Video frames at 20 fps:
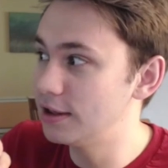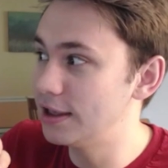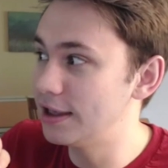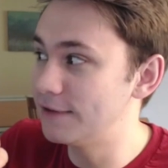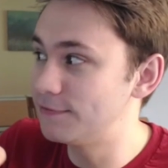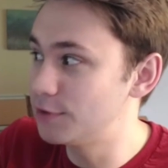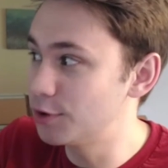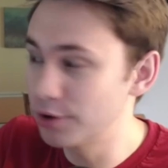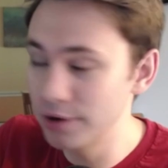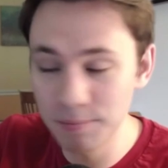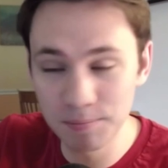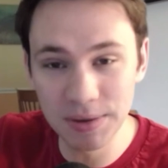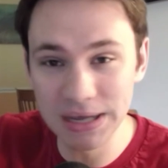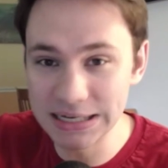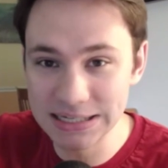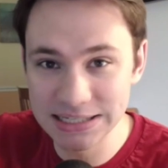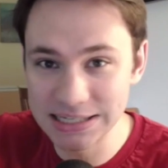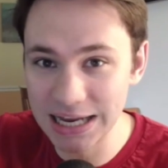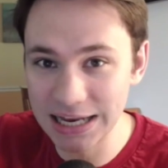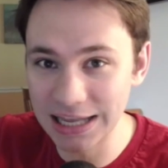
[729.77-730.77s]
If you're in a big
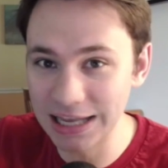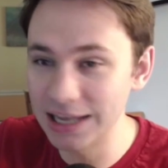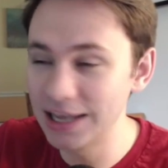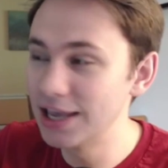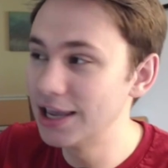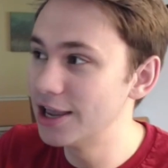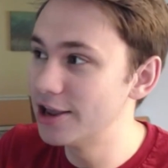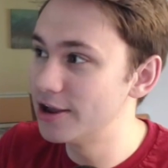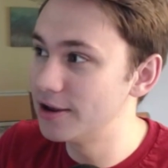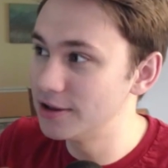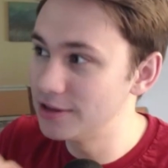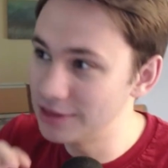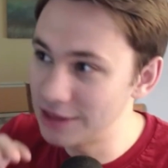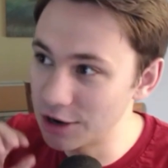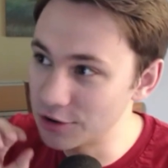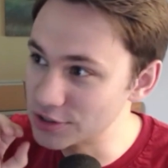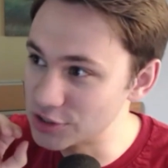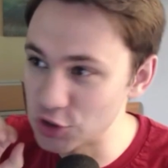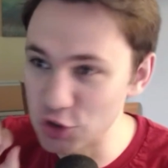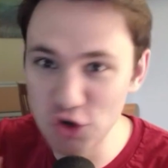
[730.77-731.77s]
city,
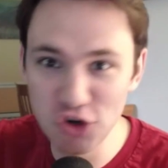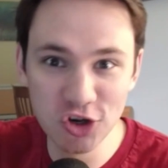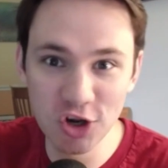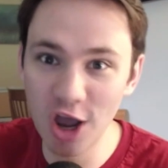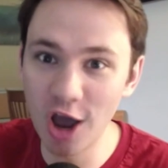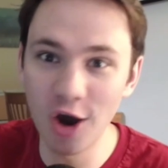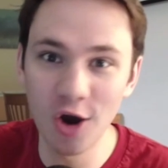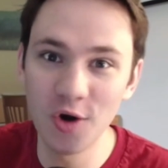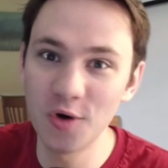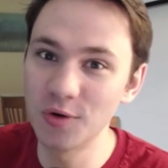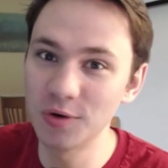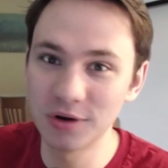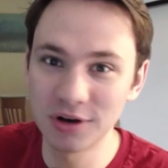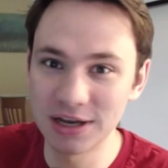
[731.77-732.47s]
there's no